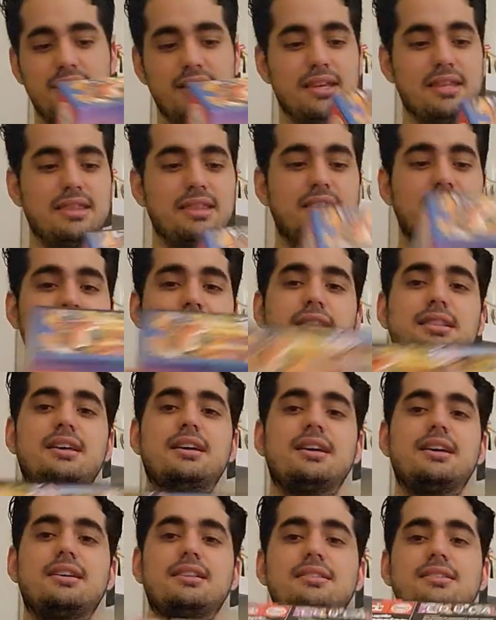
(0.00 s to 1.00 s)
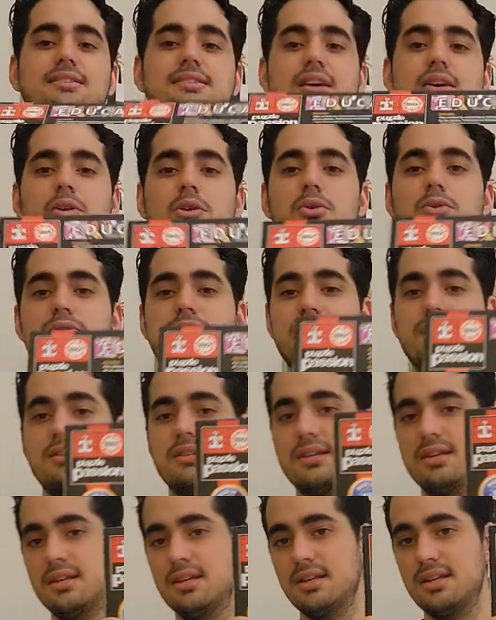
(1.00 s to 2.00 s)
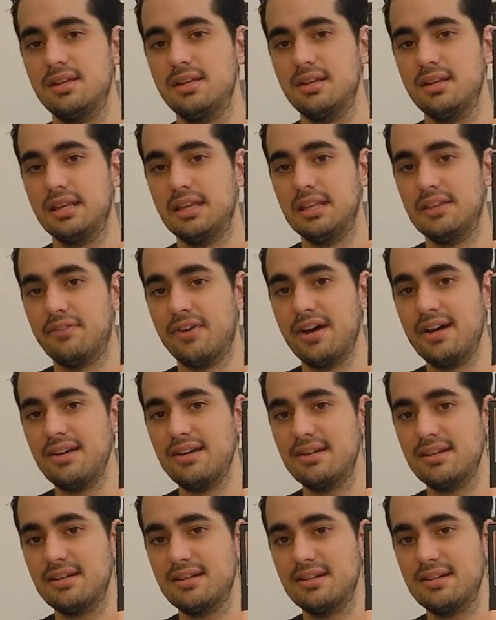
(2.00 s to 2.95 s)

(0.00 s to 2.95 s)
and then uh, this how it looks in the back.